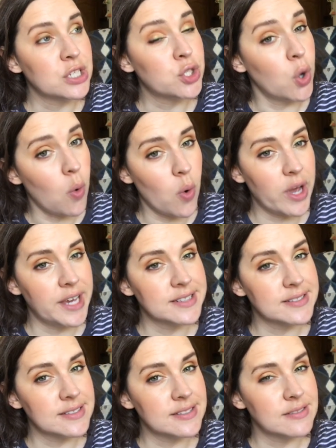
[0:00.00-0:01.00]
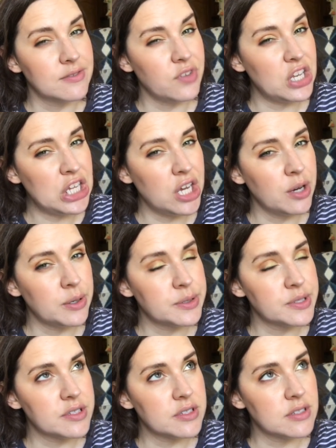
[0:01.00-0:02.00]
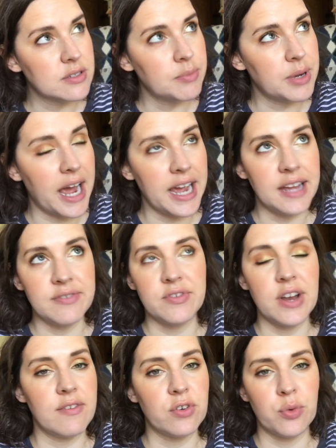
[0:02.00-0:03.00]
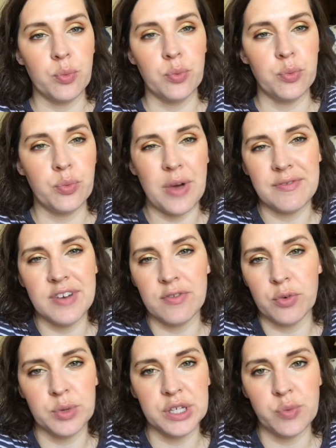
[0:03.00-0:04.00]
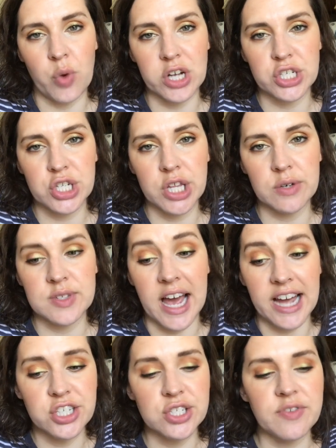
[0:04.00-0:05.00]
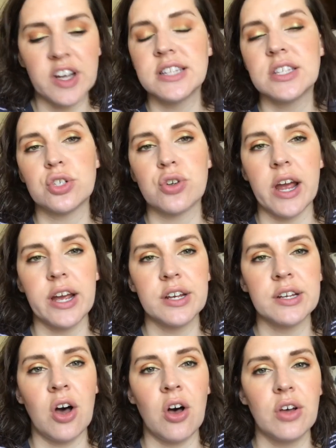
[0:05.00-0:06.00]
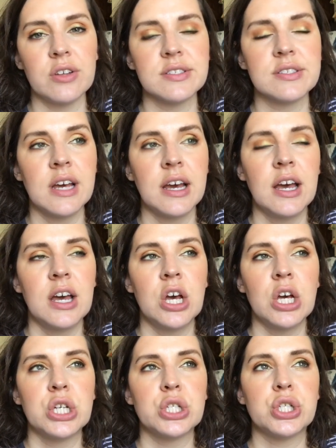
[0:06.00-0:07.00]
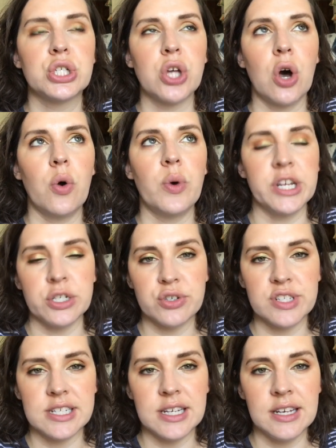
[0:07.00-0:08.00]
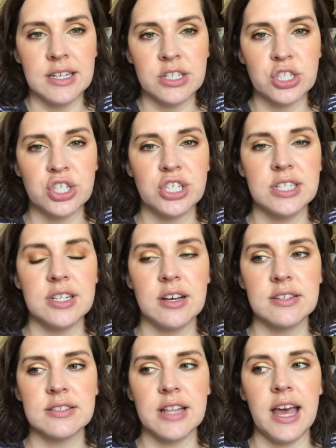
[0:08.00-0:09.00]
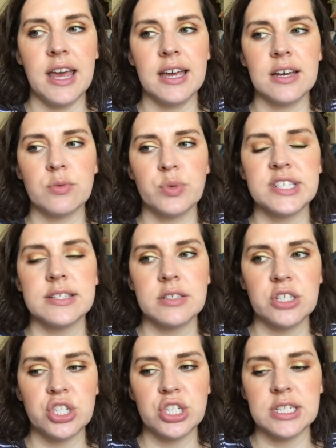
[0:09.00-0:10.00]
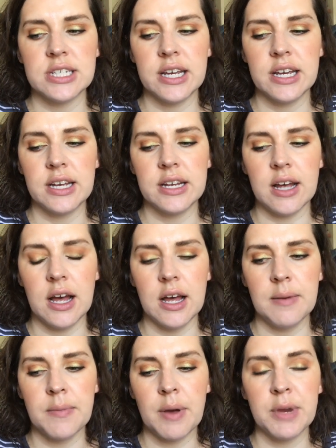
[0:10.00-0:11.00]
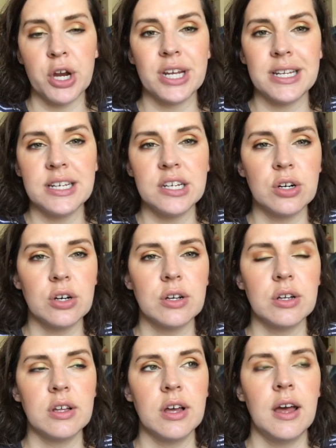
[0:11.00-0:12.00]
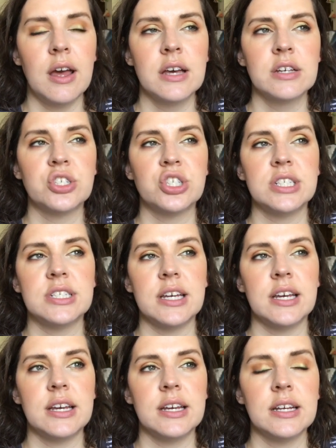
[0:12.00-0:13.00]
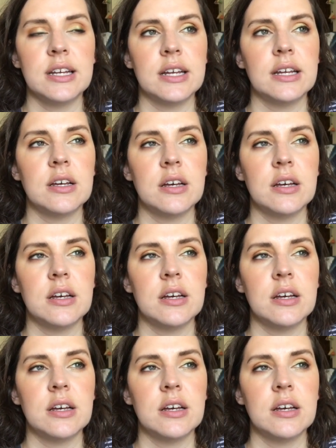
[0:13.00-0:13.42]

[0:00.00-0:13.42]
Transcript: toys videos, but I've never really watched those. I just find the try on hauls so interesting. She does, like, recently she did American Eagle. She did